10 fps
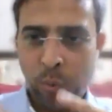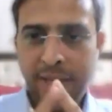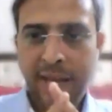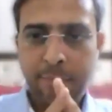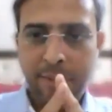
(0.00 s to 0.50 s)

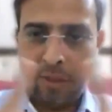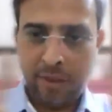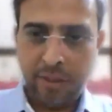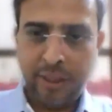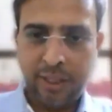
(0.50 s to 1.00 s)
When I am
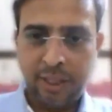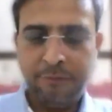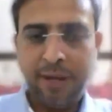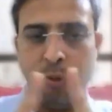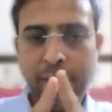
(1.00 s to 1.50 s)

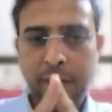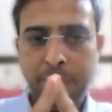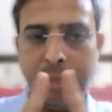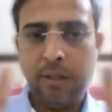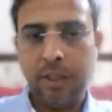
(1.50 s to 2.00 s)
learning, if I look
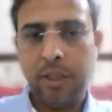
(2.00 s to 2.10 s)
at my